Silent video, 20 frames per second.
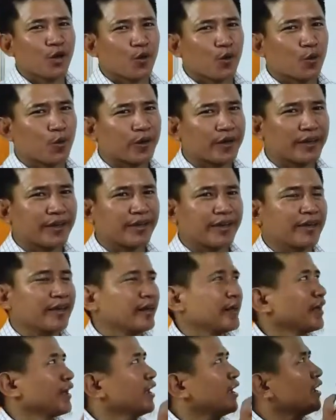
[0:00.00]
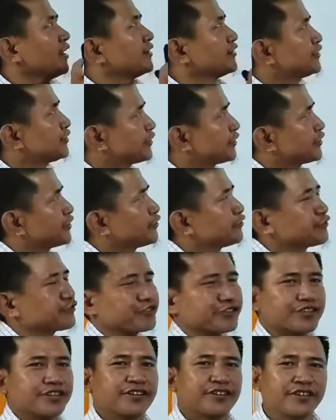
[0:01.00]
we
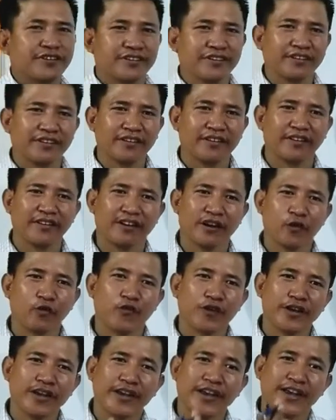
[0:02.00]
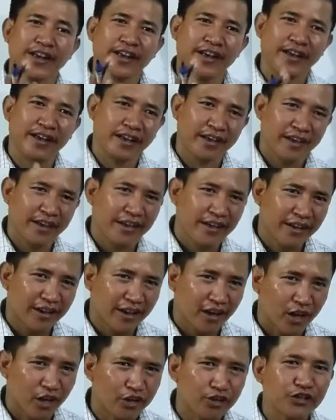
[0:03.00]
deduced or we
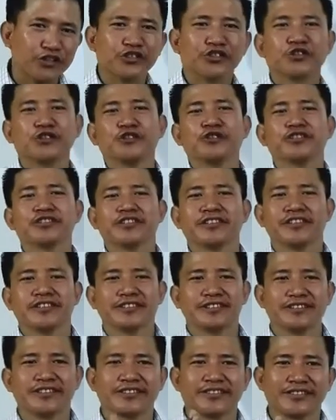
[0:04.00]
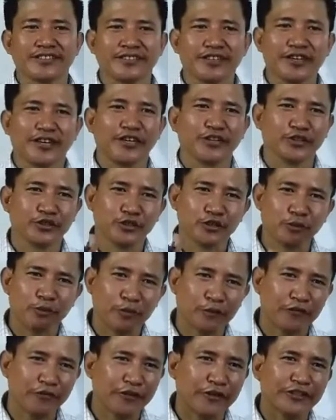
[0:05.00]
understood the
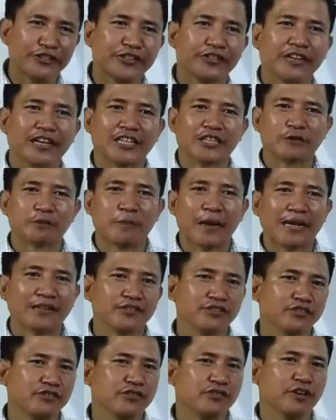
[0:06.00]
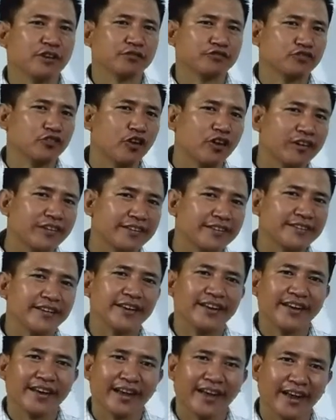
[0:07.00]
superficial expansion of solid
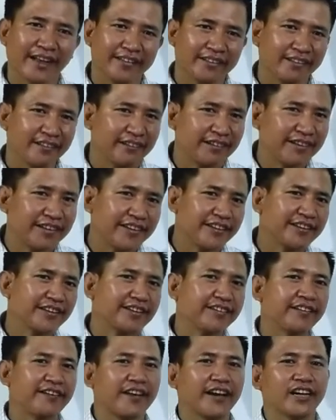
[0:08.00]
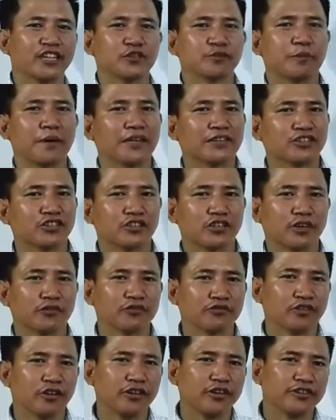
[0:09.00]
and the linear expansion of
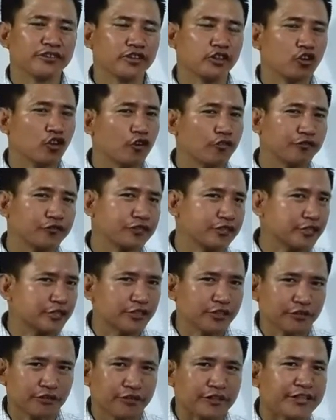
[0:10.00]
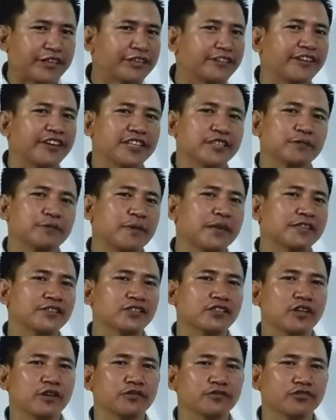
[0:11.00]
solid, the coefficient of linear expansion
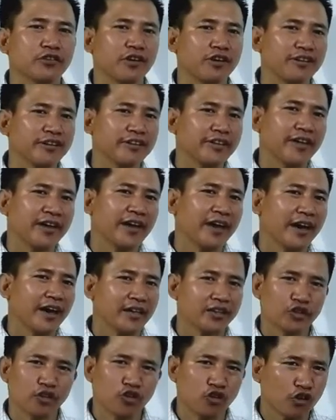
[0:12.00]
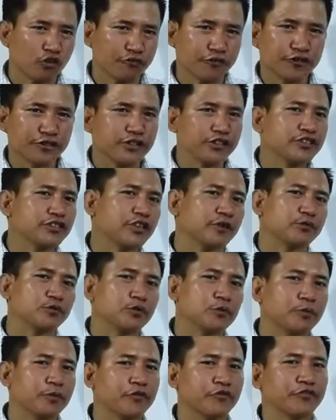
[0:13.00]
of solid and the coefficient of
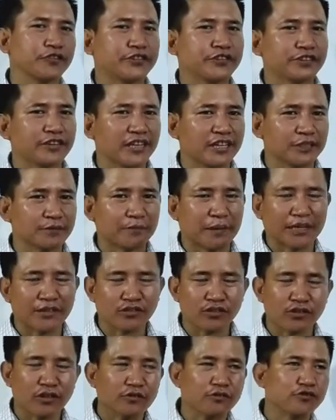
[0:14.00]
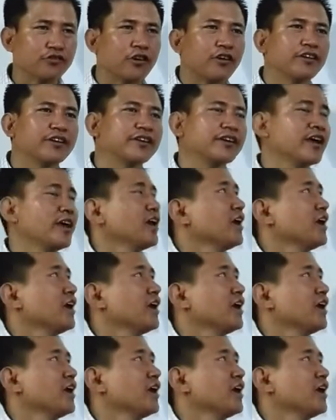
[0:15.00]
superficial expansion of solid.